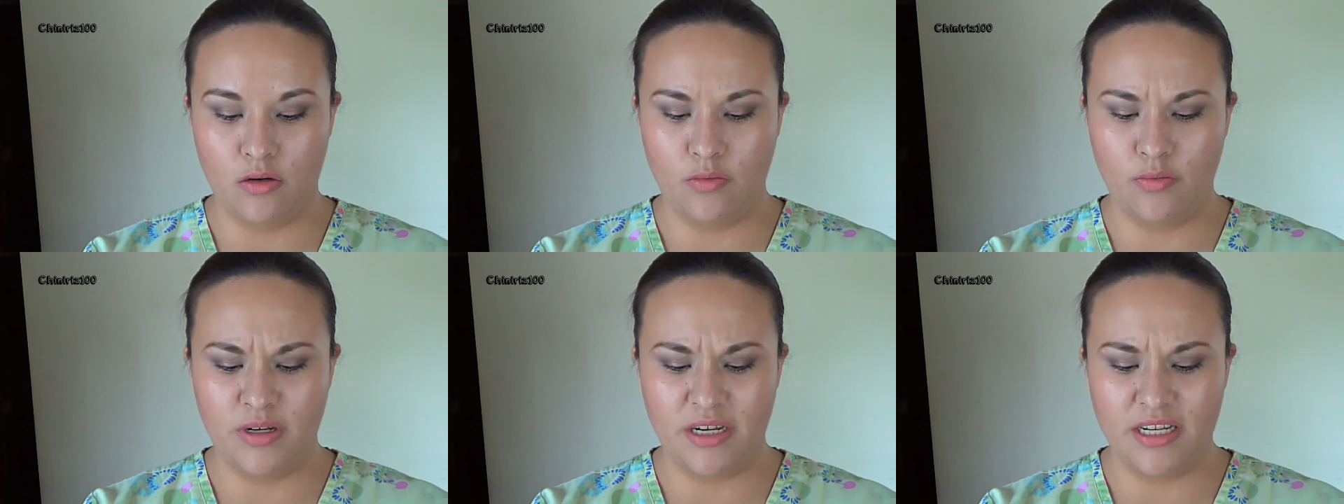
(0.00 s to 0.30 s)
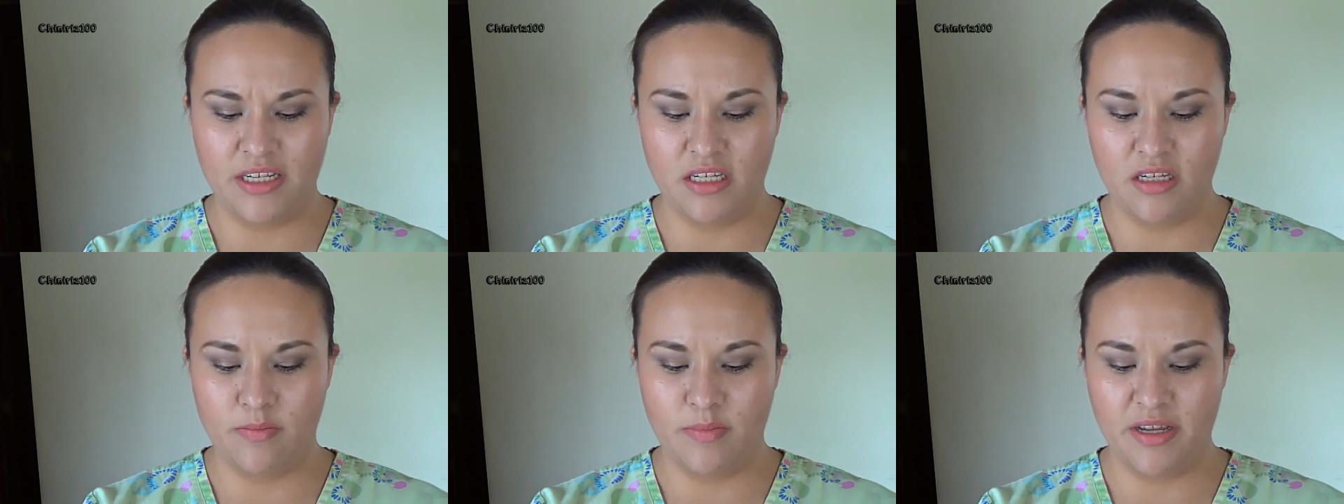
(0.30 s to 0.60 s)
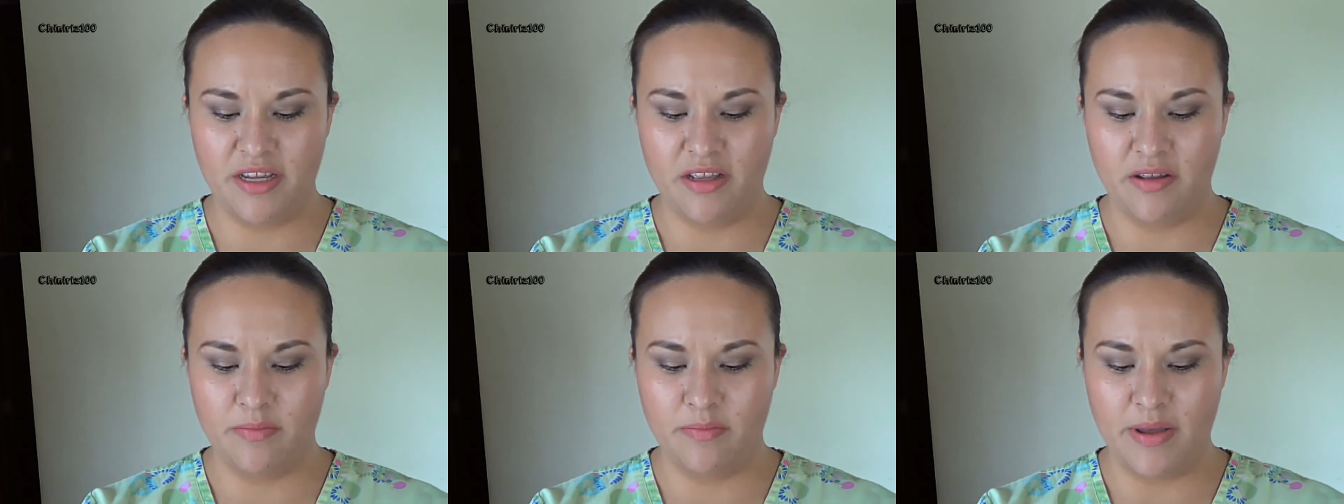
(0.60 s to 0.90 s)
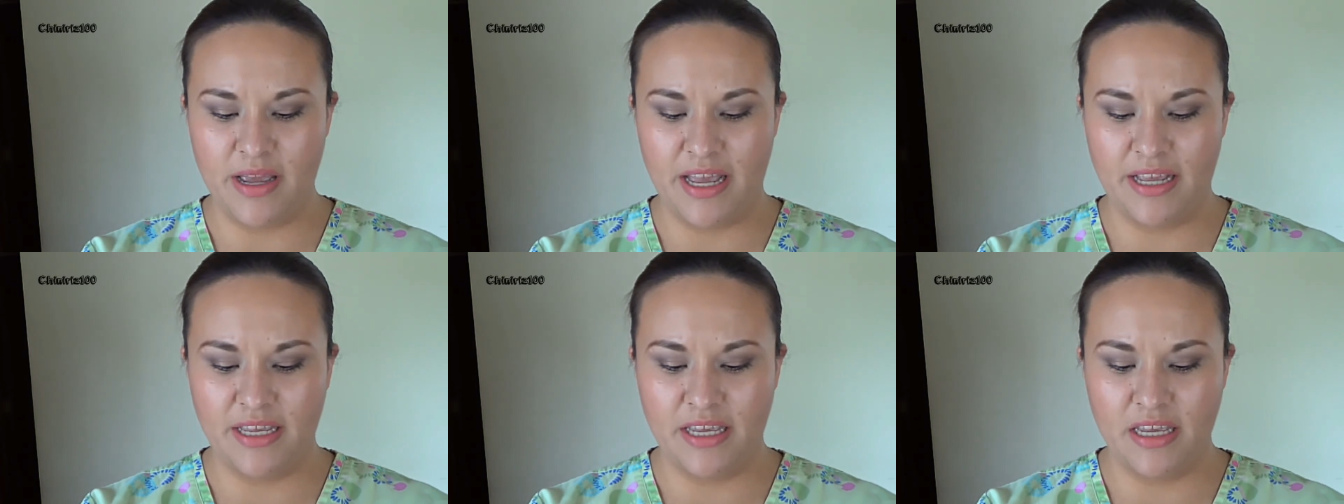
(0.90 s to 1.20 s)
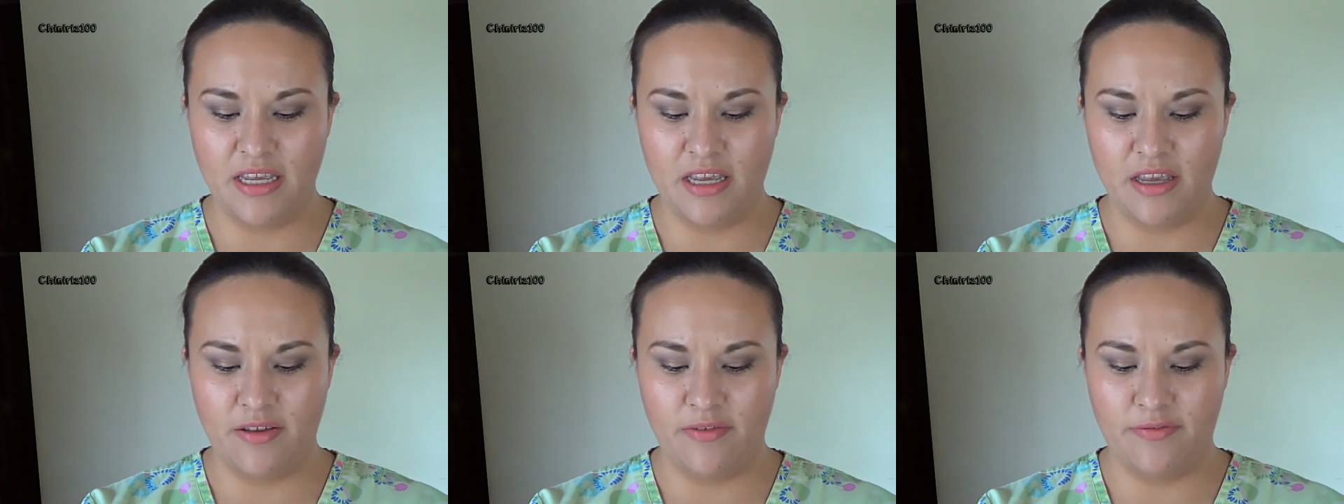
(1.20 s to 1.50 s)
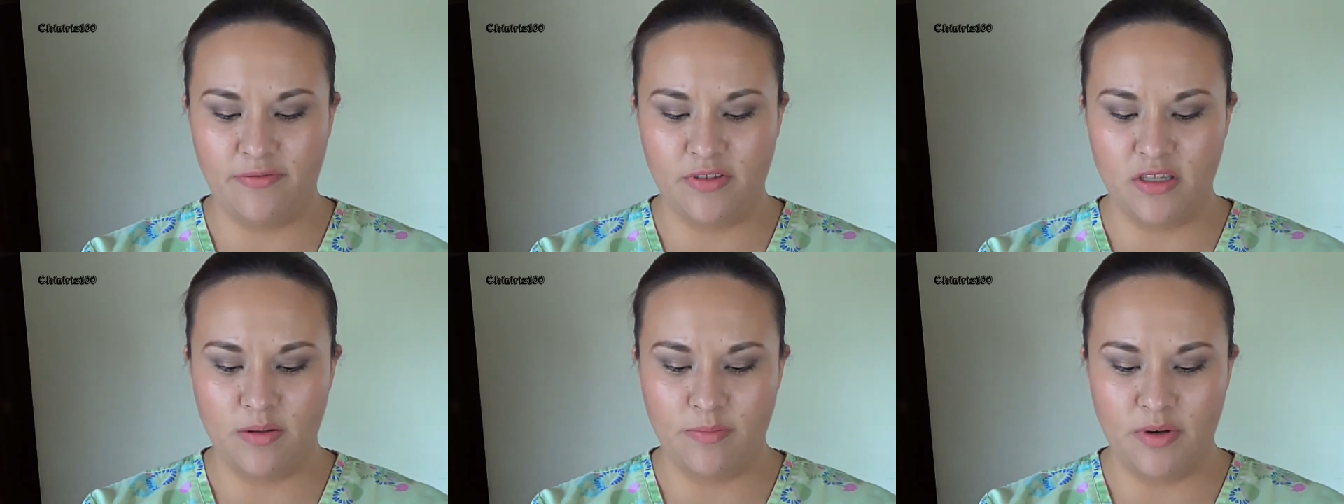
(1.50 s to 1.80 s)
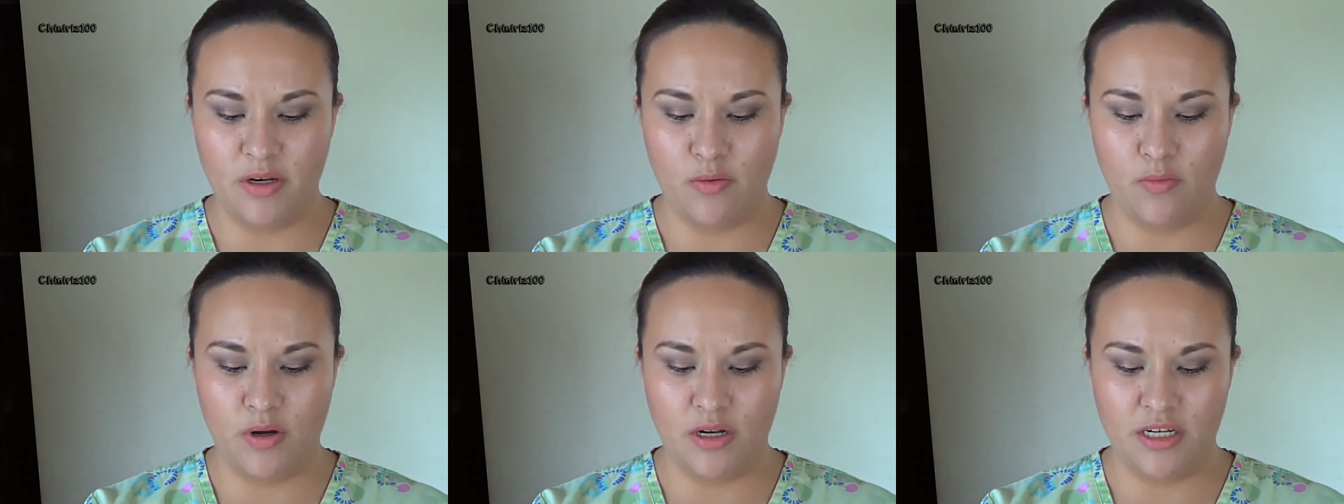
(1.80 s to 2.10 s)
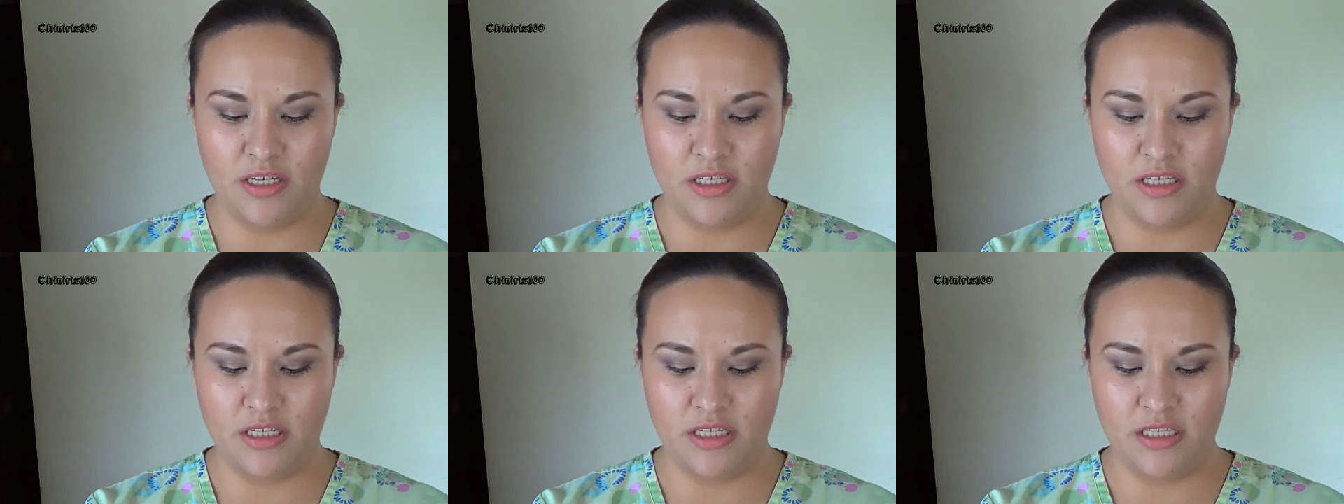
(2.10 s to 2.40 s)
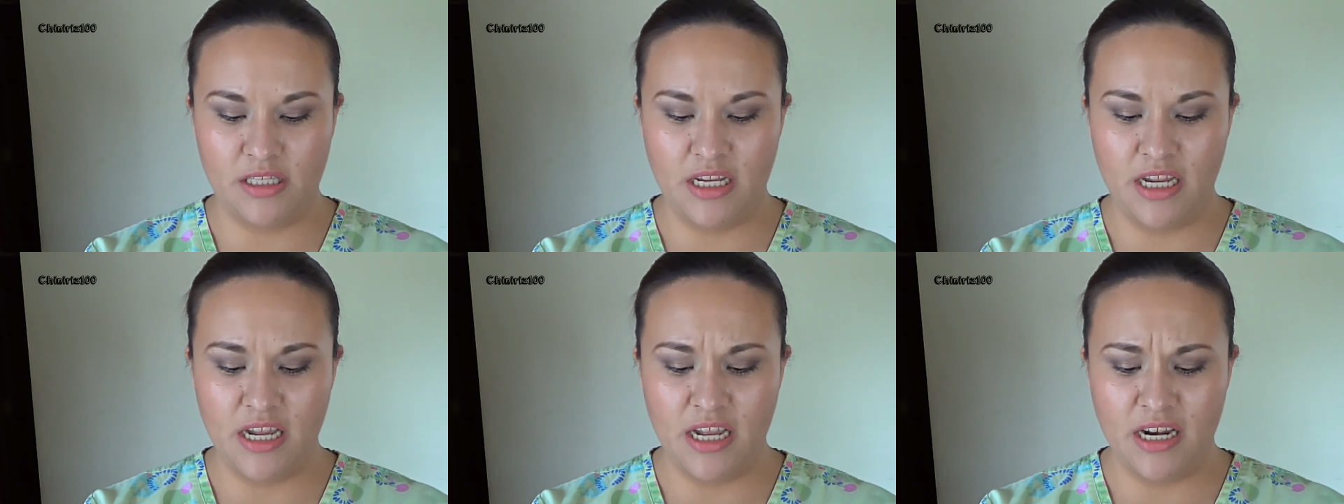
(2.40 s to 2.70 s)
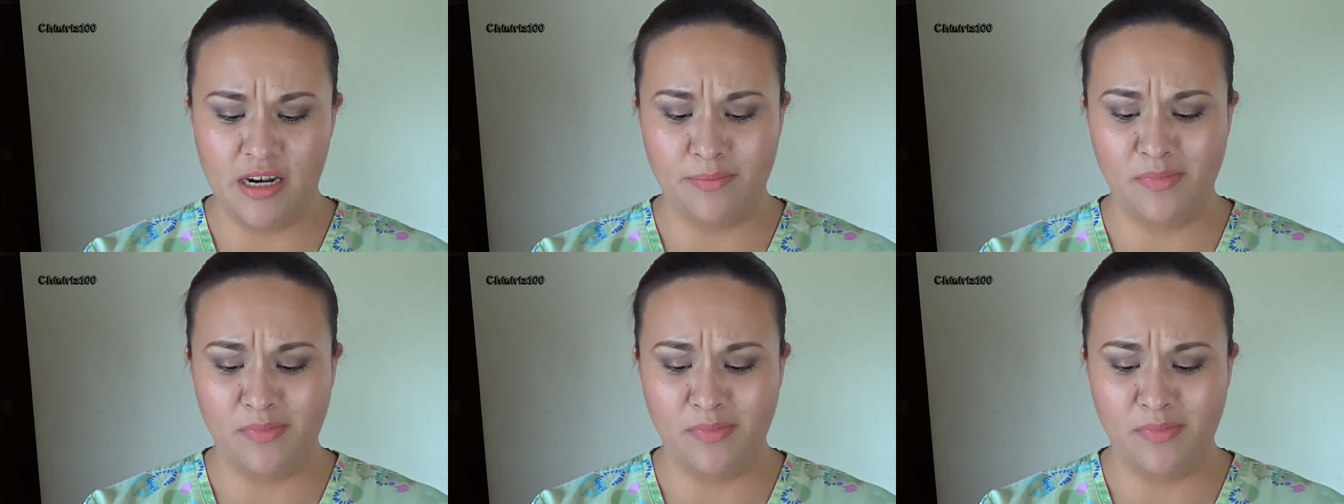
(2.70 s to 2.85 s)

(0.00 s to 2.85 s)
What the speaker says: or when I did my unbagging, if somebody wanted to see.